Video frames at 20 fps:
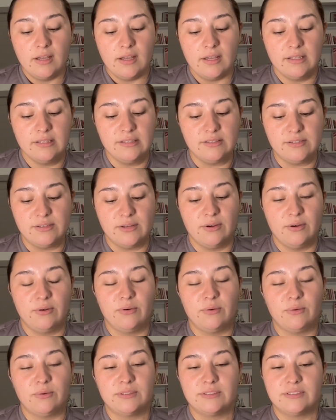And
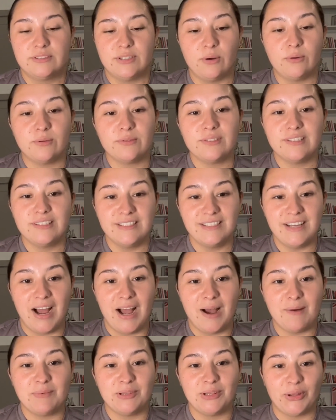so don't
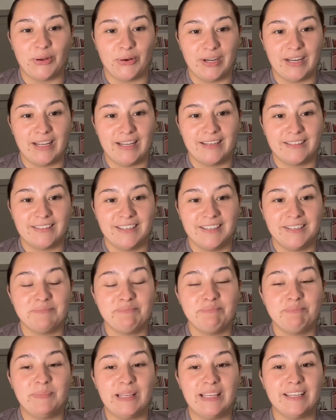stop learning.
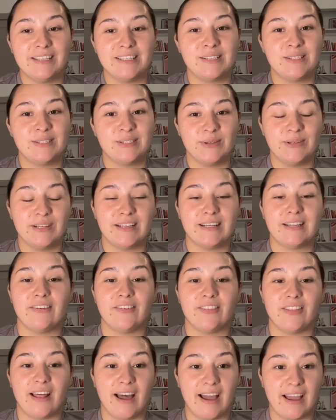Be a student
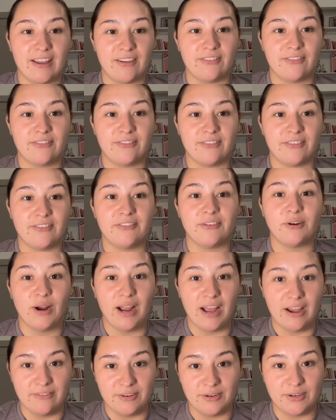of life
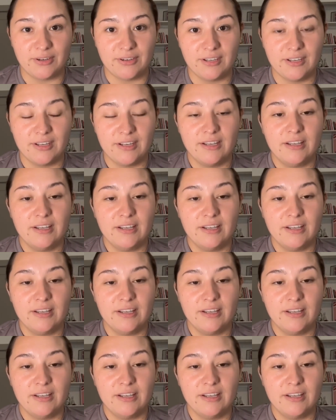forever.